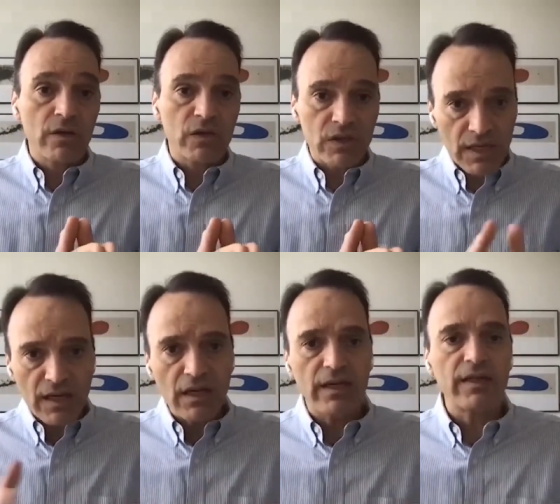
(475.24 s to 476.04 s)

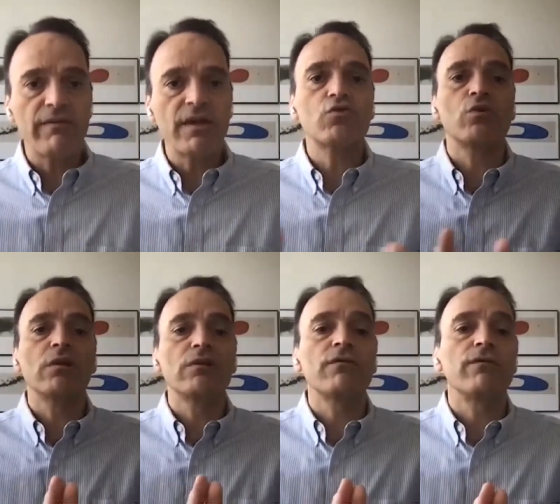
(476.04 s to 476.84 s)
single
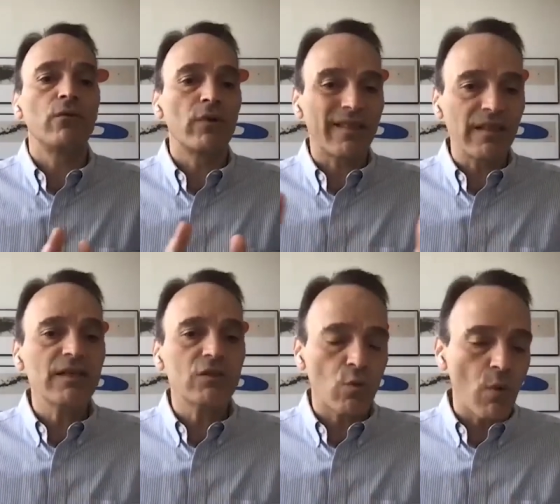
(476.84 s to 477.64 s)
individuals for at
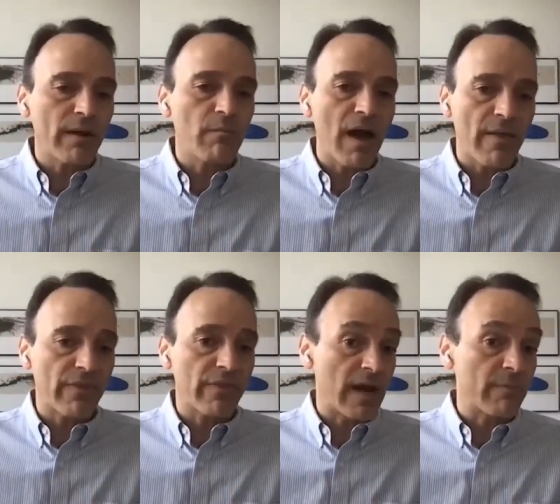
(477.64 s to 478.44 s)
least one
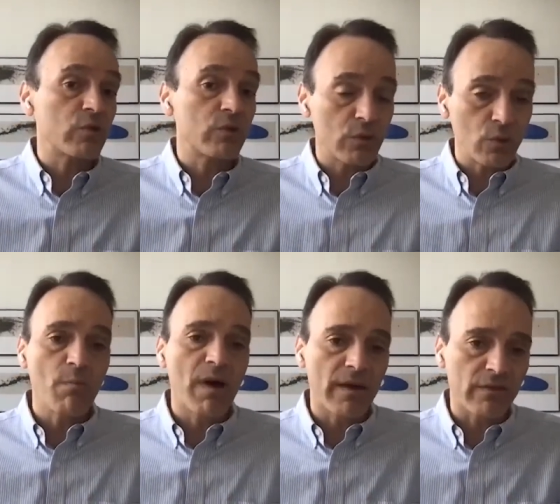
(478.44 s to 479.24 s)
month and up to
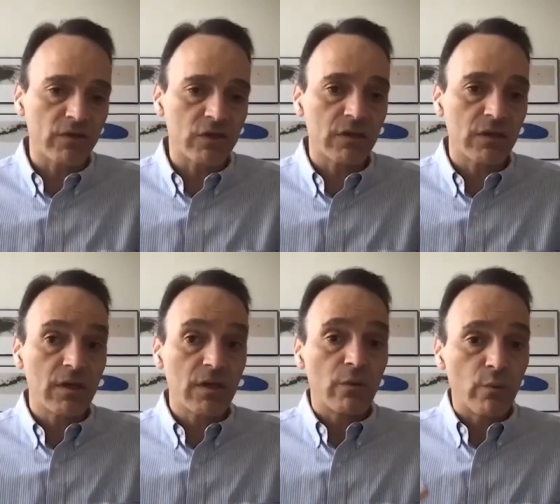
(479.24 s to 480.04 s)
two months,
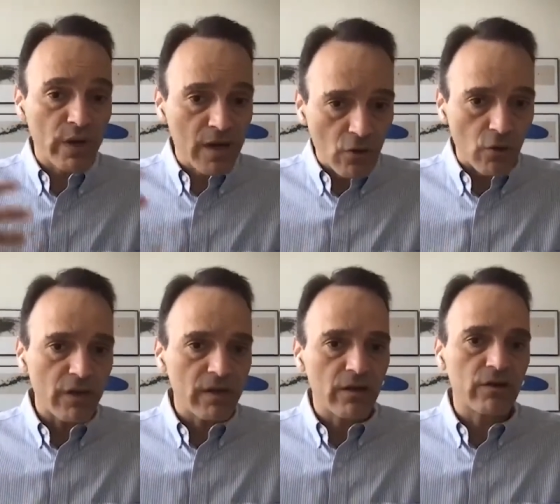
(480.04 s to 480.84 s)

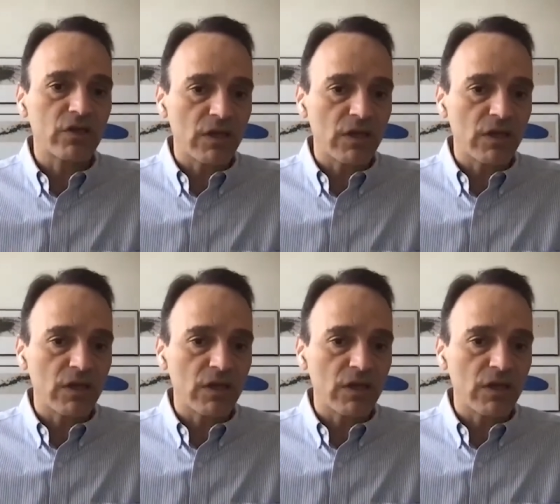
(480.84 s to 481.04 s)
recording their